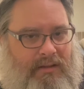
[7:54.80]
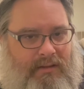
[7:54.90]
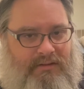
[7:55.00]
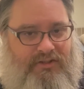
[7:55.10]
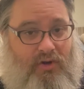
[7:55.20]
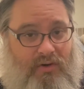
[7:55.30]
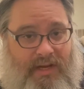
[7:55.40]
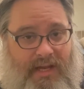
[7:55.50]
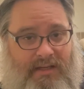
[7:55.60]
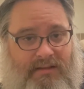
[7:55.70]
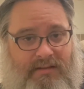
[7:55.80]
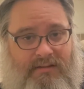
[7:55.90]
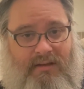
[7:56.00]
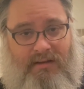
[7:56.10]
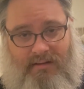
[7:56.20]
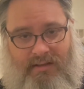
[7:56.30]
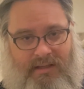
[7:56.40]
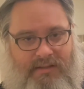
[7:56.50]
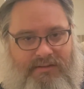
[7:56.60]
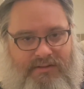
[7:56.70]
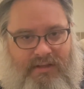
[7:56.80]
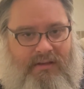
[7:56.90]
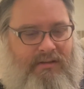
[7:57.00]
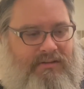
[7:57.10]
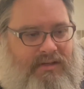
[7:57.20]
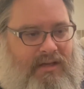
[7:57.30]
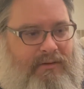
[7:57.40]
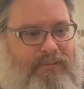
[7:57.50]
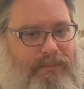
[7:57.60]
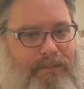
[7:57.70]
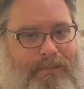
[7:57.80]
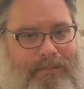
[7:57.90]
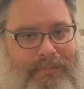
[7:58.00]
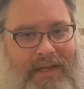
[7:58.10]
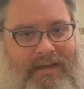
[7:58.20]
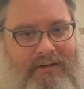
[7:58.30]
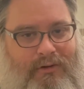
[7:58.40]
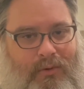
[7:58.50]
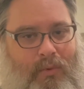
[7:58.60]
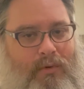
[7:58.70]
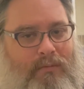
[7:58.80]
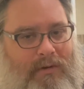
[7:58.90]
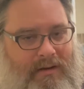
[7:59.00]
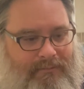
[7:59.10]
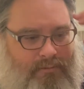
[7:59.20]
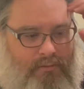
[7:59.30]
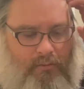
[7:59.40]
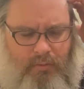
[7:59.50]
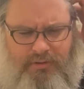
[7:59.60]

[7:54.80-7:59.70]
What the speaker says: Star Daddy, his side band or whatever, or